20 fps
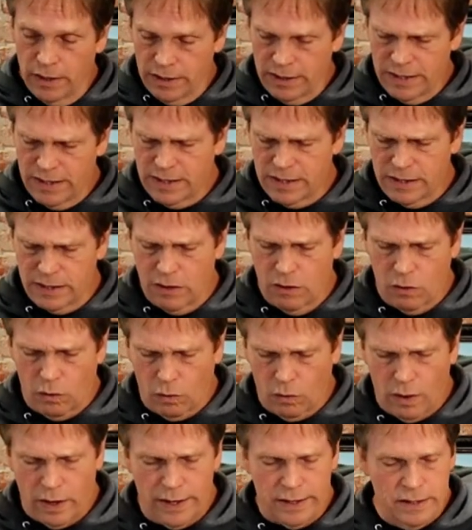This is
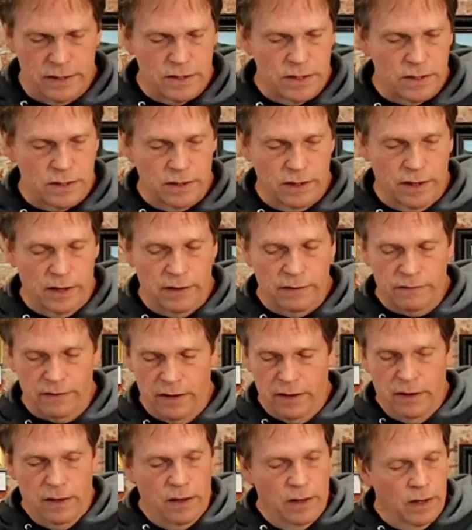great
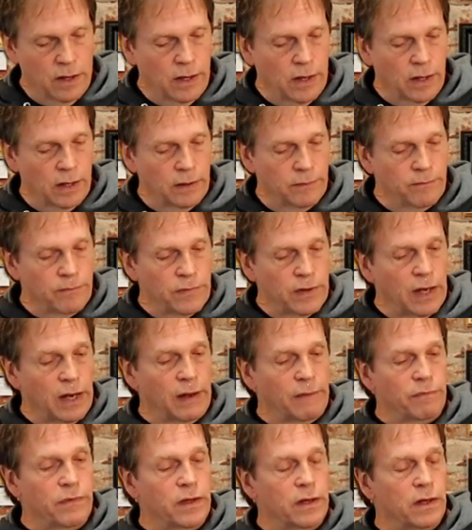stuff. Um,
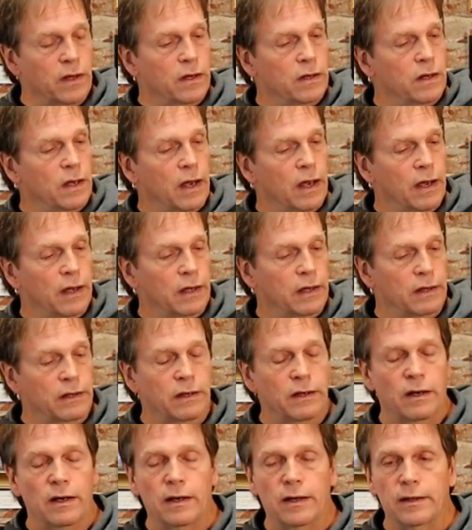and then
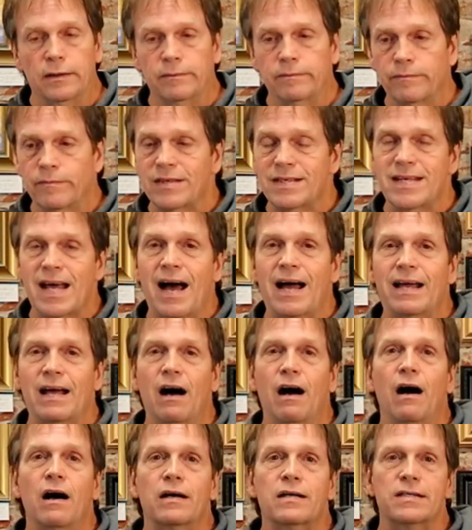a um,
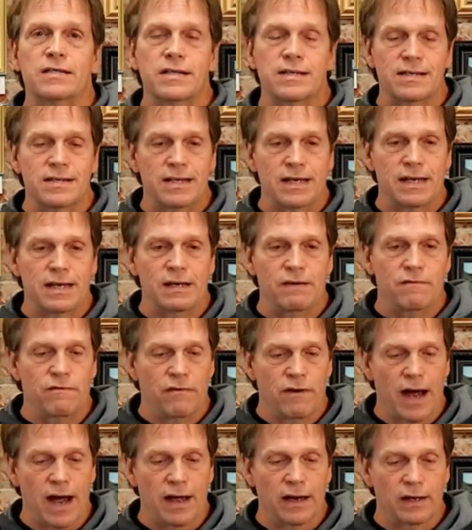dioxazine
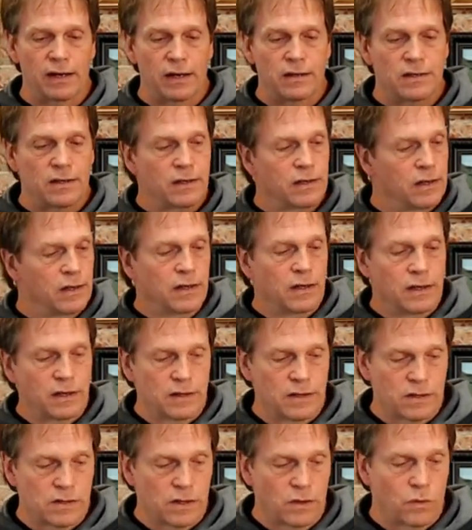violet
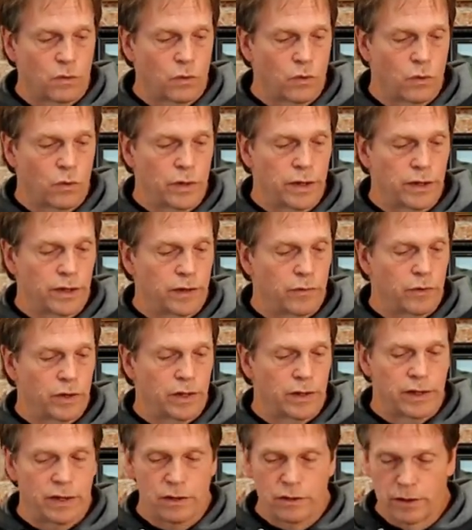is a really,
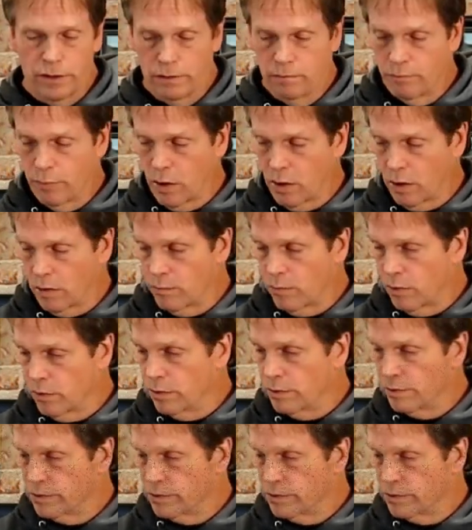really good purple.